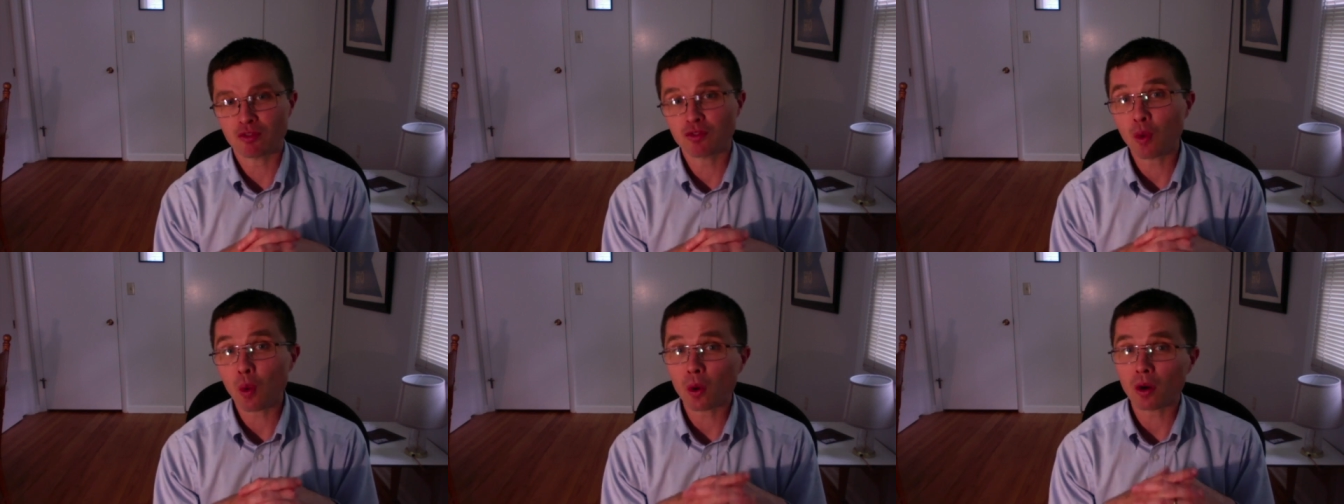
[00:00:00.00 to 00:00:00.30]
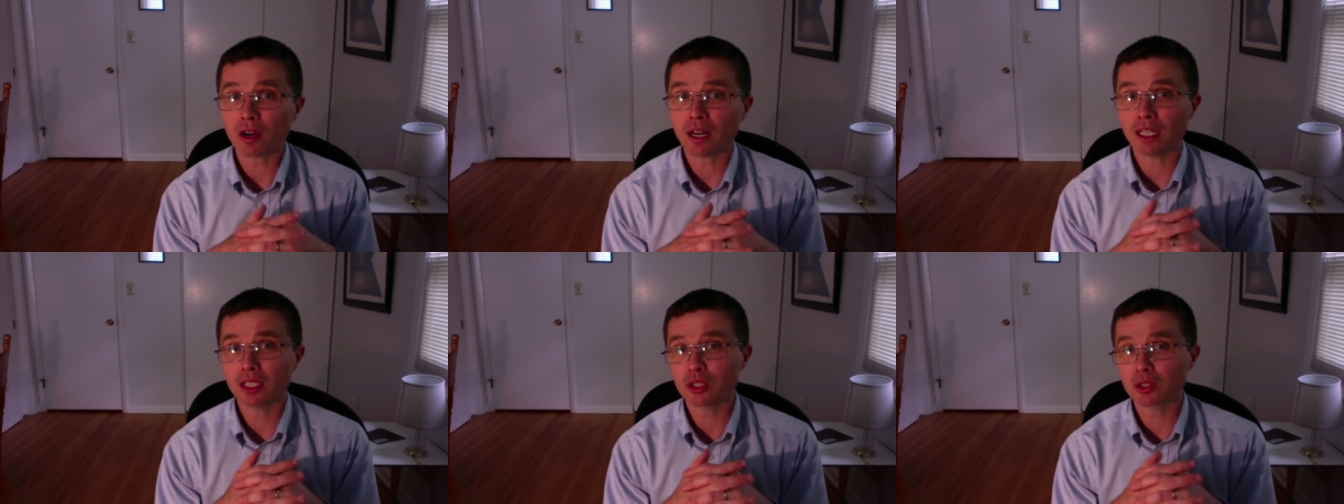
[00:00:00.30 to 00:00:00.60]

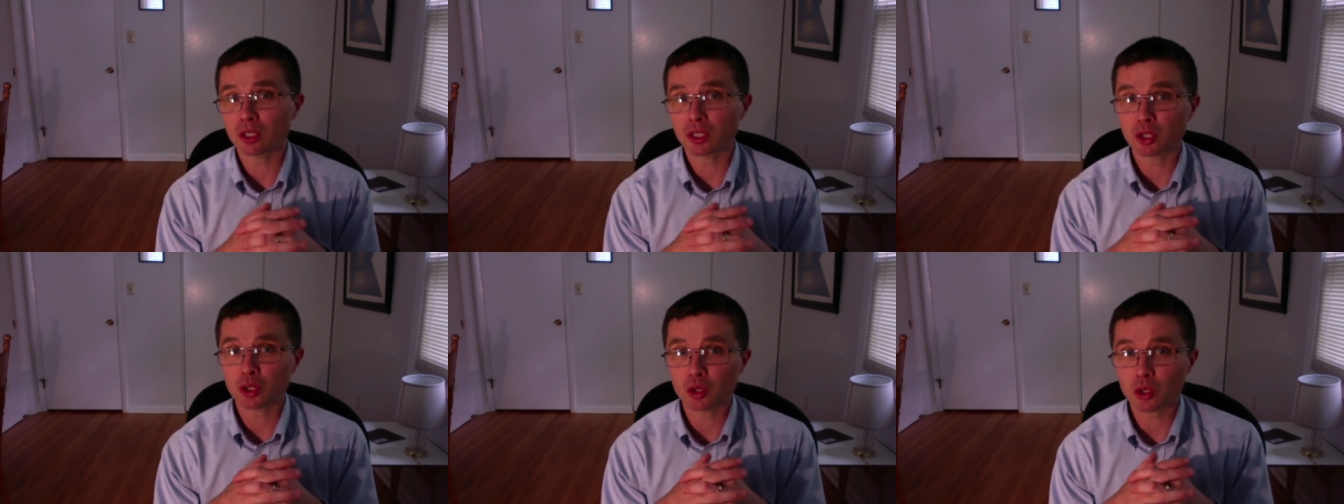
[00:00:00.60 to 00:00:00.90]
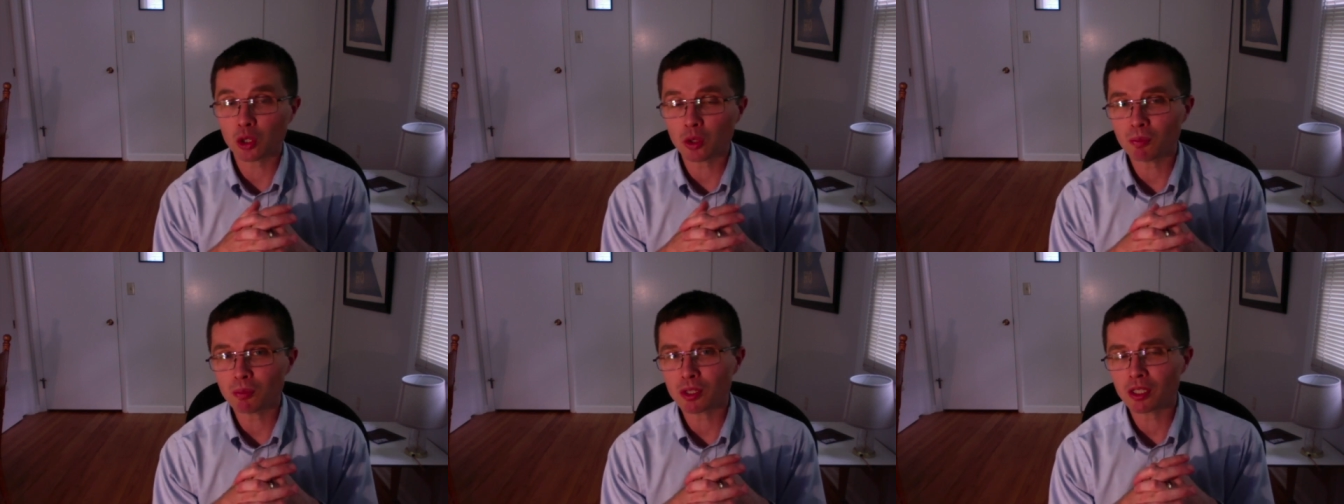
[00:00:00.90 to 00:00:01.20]
400
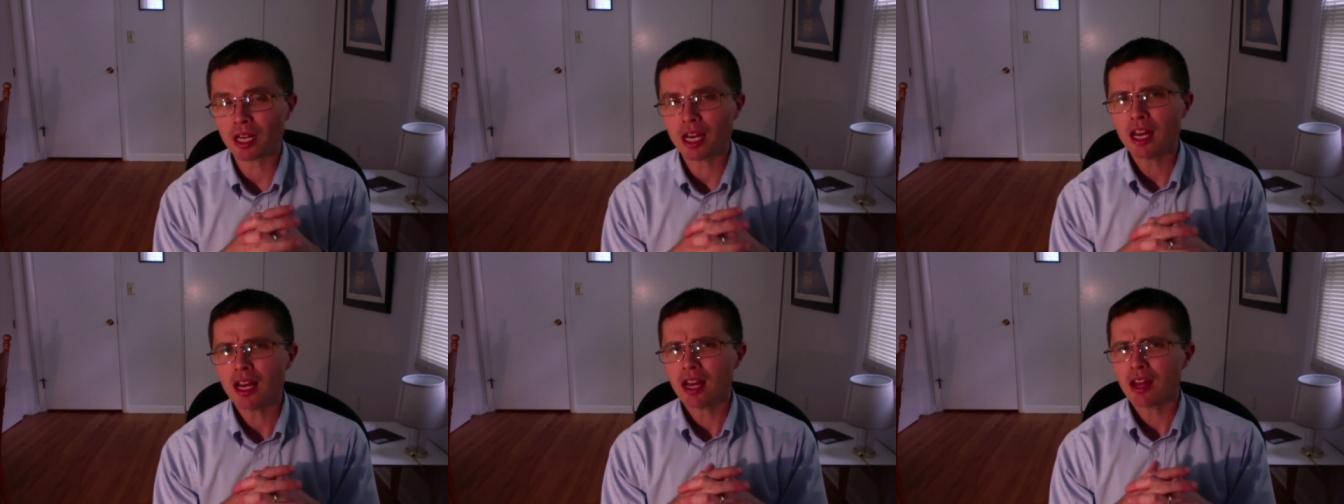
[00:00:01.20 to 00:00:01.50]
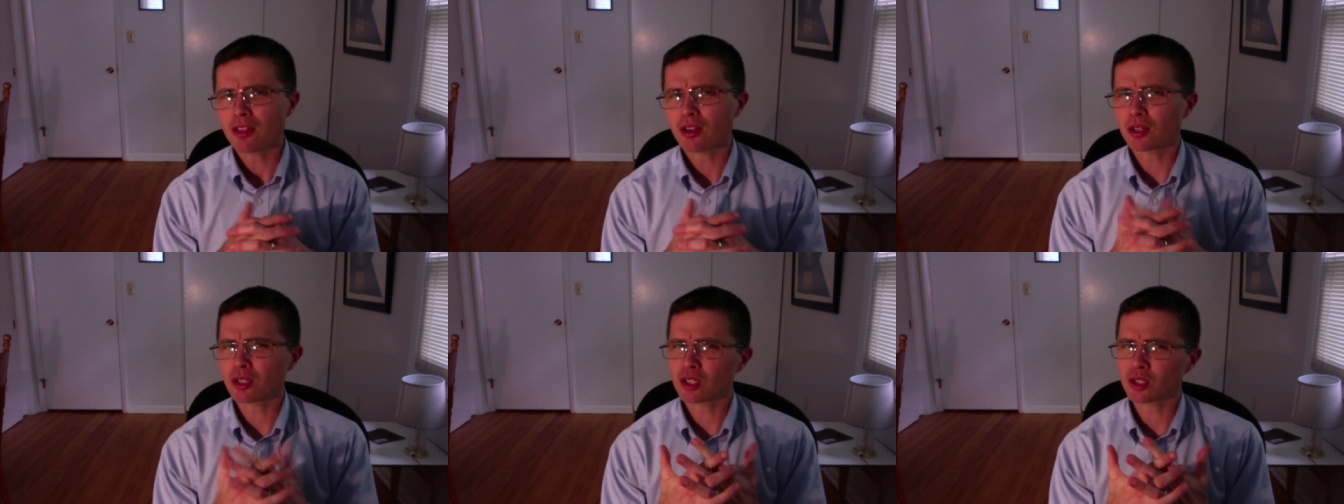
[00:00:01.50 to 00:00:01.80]
troops.
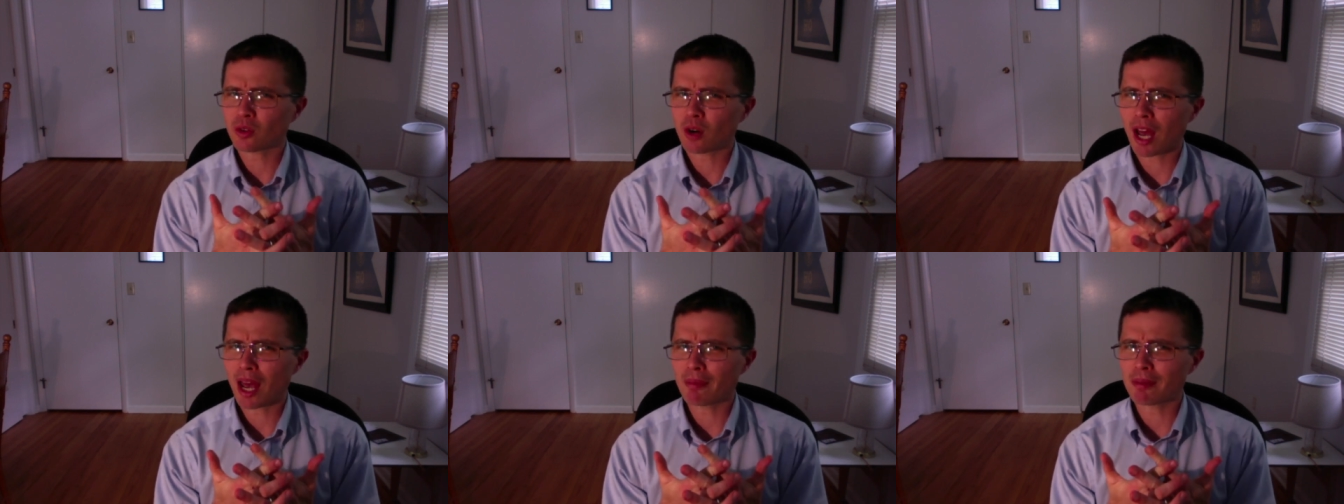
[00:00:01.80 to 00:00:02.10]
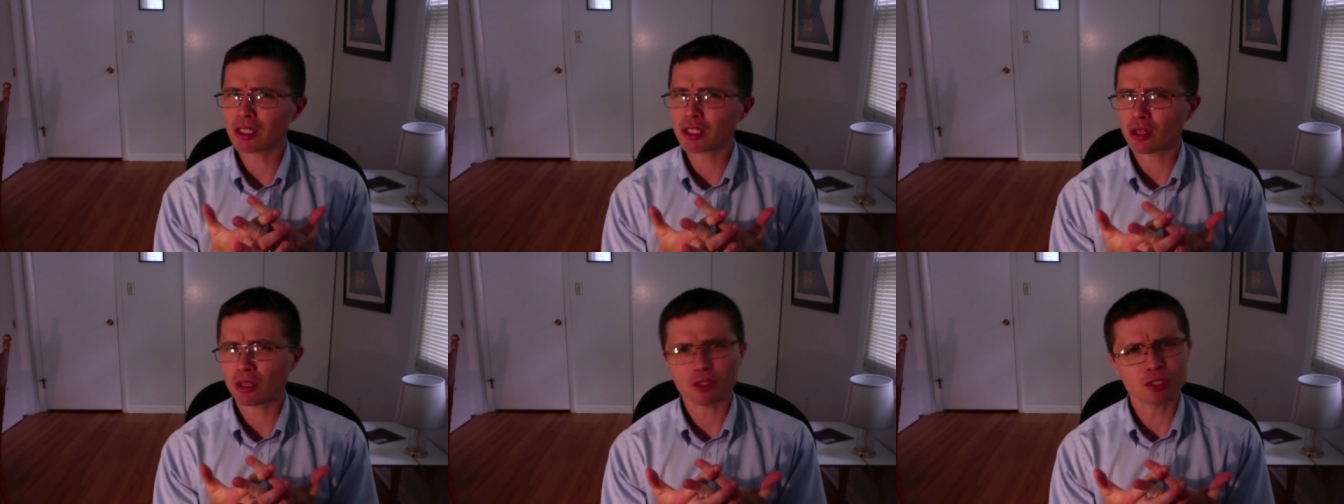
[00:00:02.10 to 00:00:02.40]
They're described
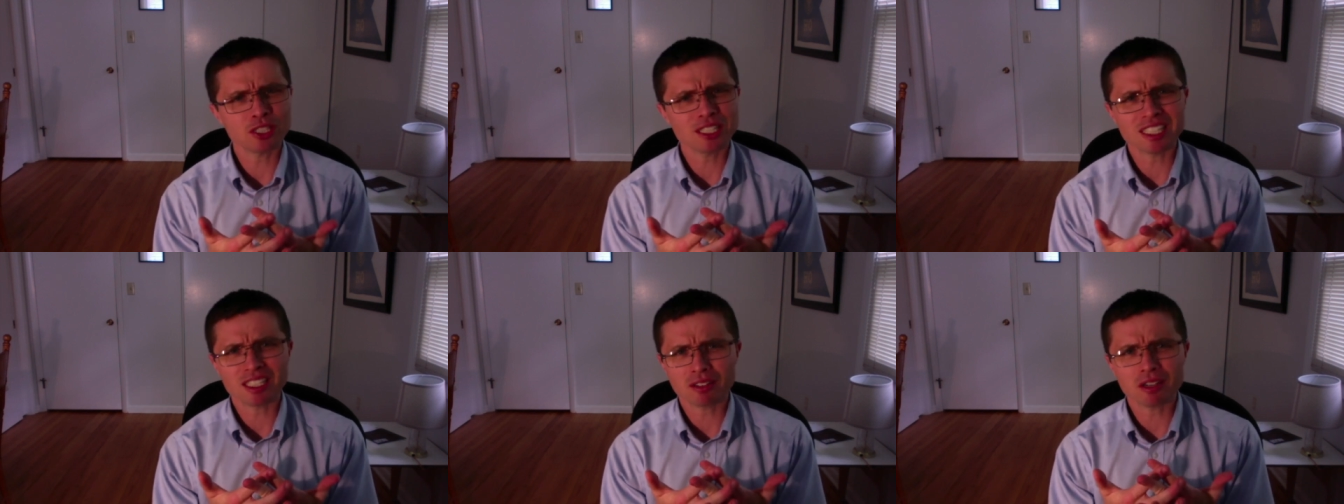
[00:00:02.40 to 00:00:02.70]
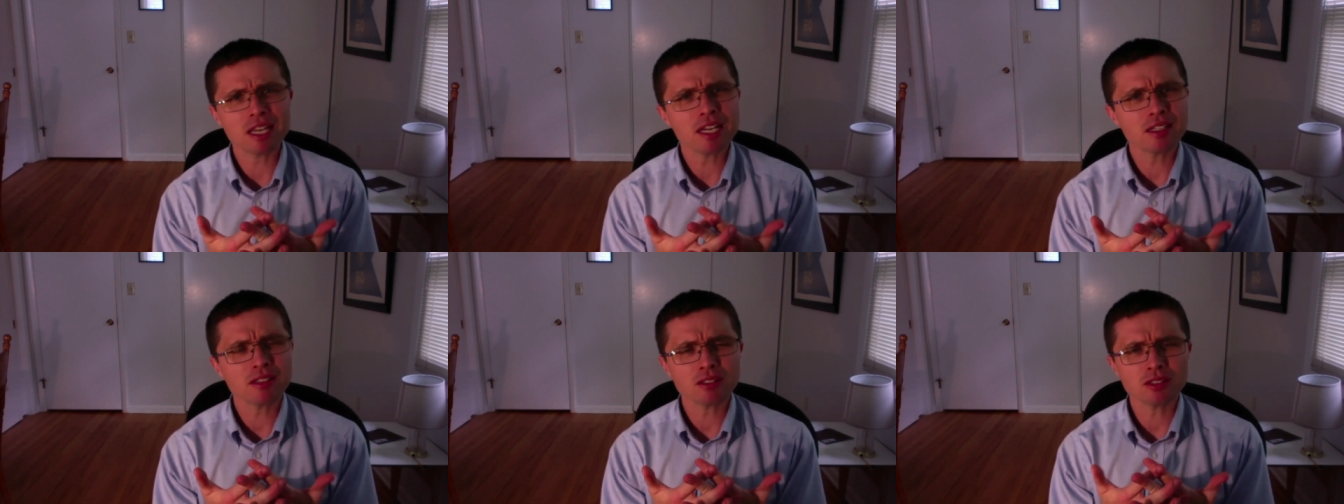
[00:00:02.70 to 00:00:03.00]
as all
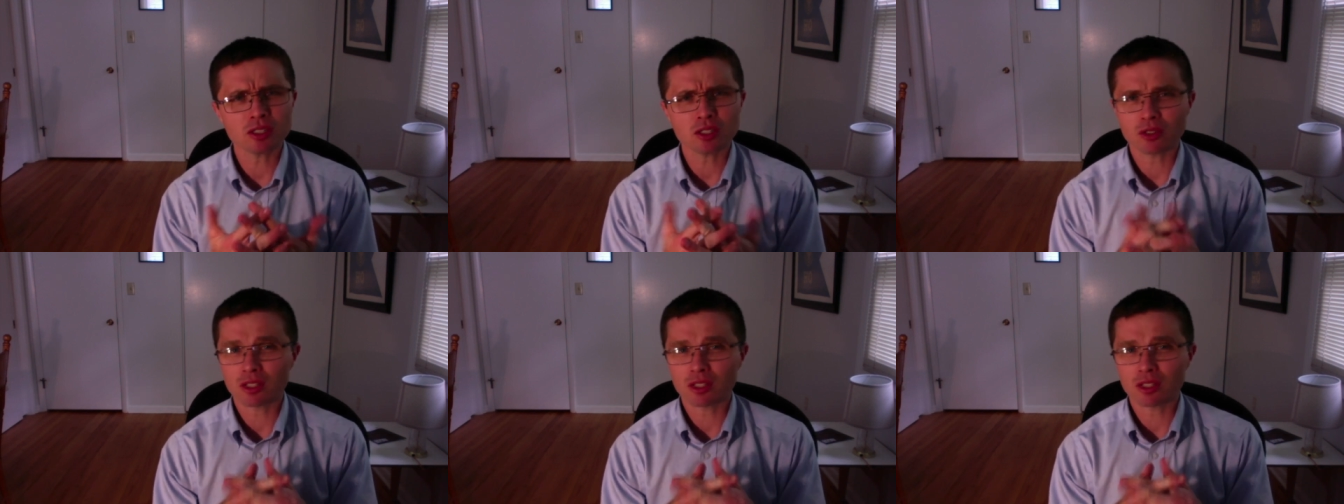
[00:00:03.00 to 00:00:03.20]
Syrians,